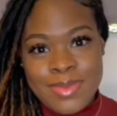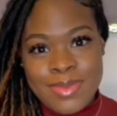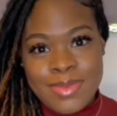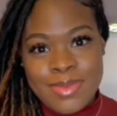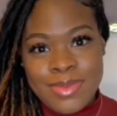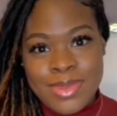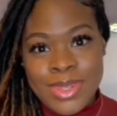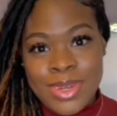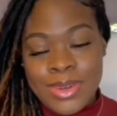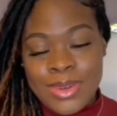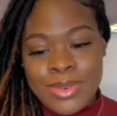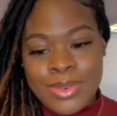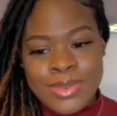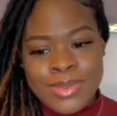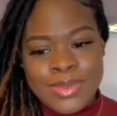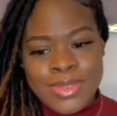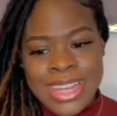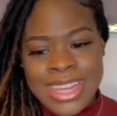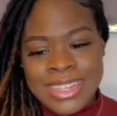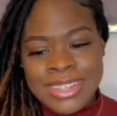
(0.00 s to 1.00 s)
Oh,
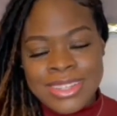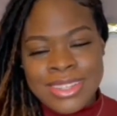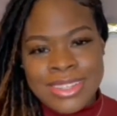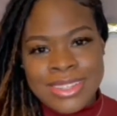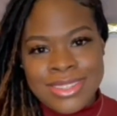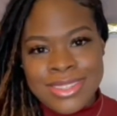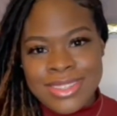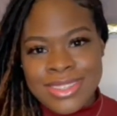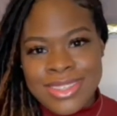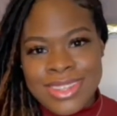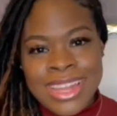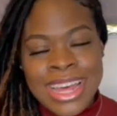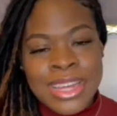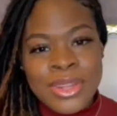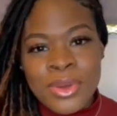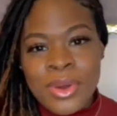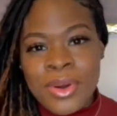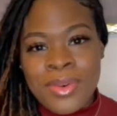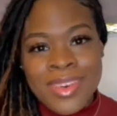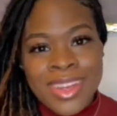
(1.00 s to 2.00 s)
that's easy. Let
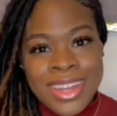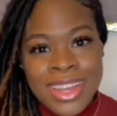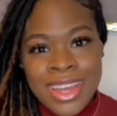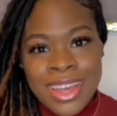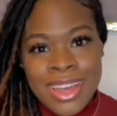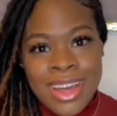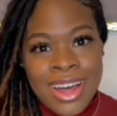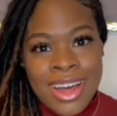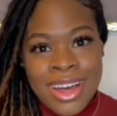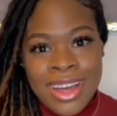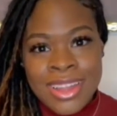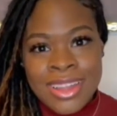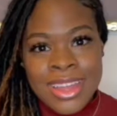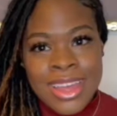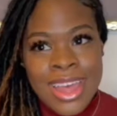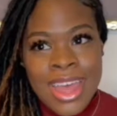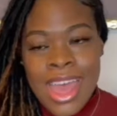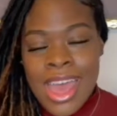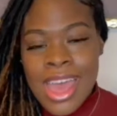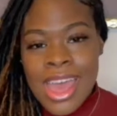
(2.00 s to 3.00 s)
go and let God.
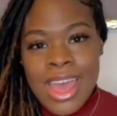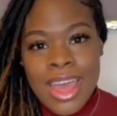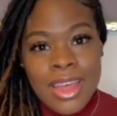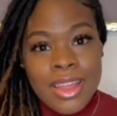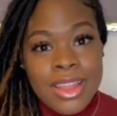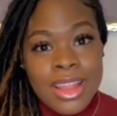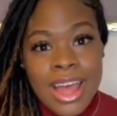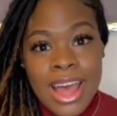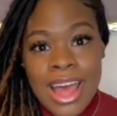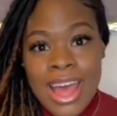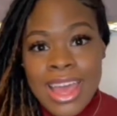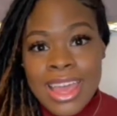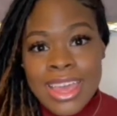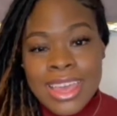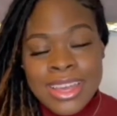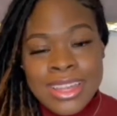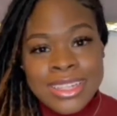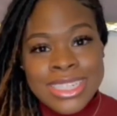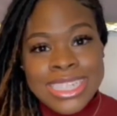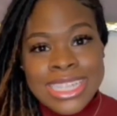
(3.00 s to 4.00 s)
I
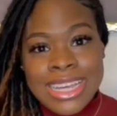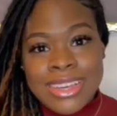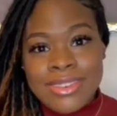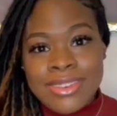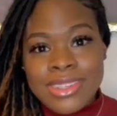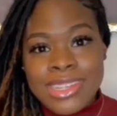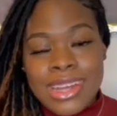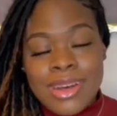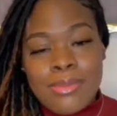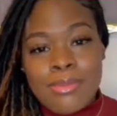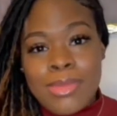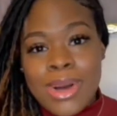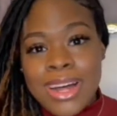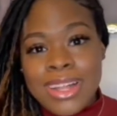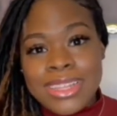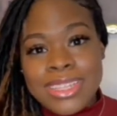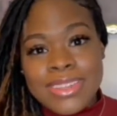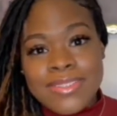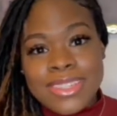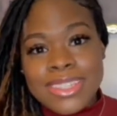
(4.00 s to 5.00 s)
can't tell you the
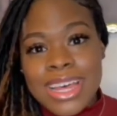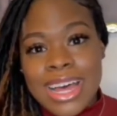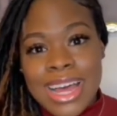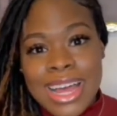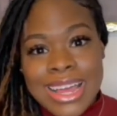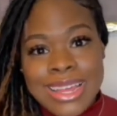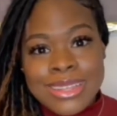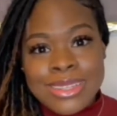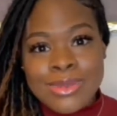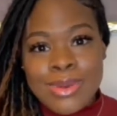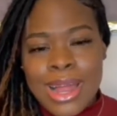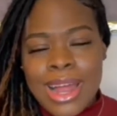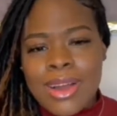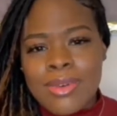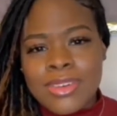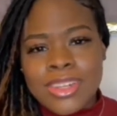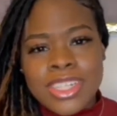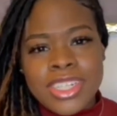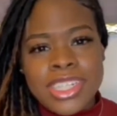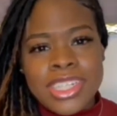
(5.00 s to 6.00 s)
amount of times where I
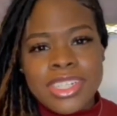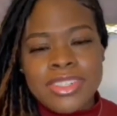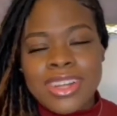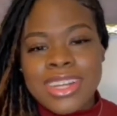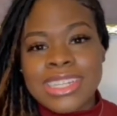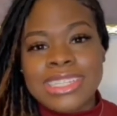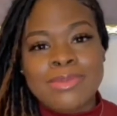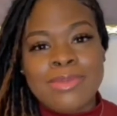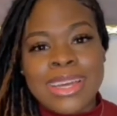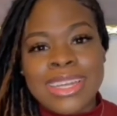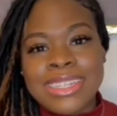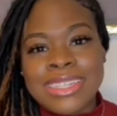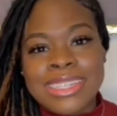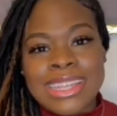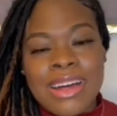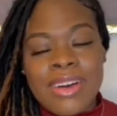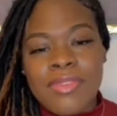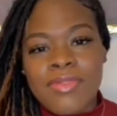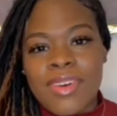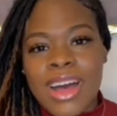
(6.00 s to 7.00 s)
would stress
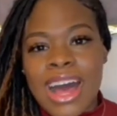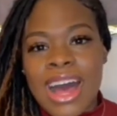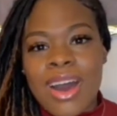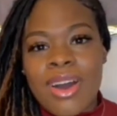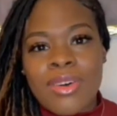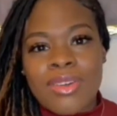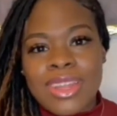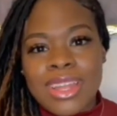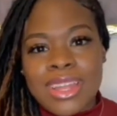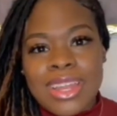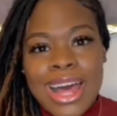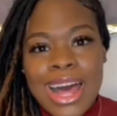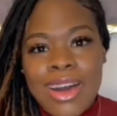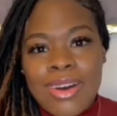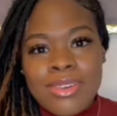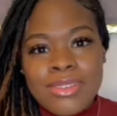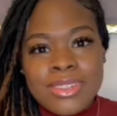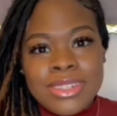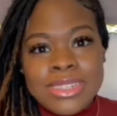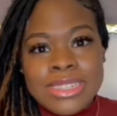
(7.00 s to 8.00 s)
myself out, and I
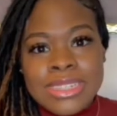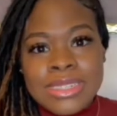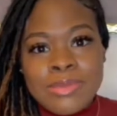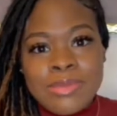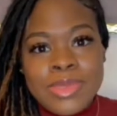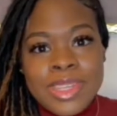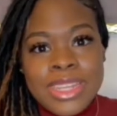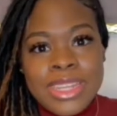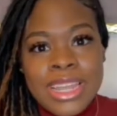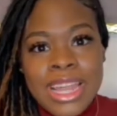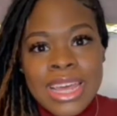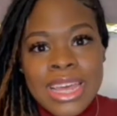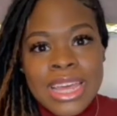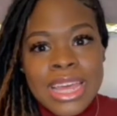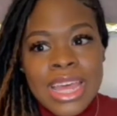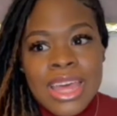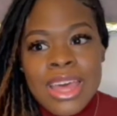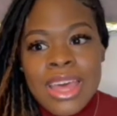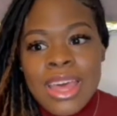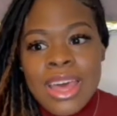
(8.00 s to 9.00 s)
would just be like
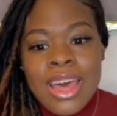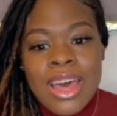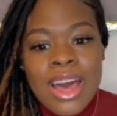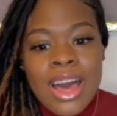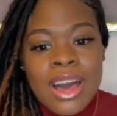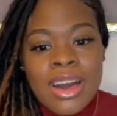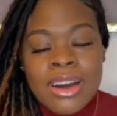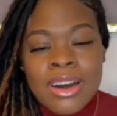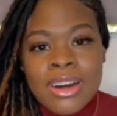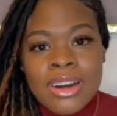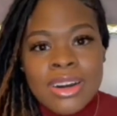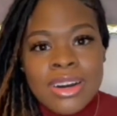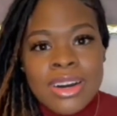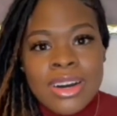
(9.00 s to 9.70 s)
a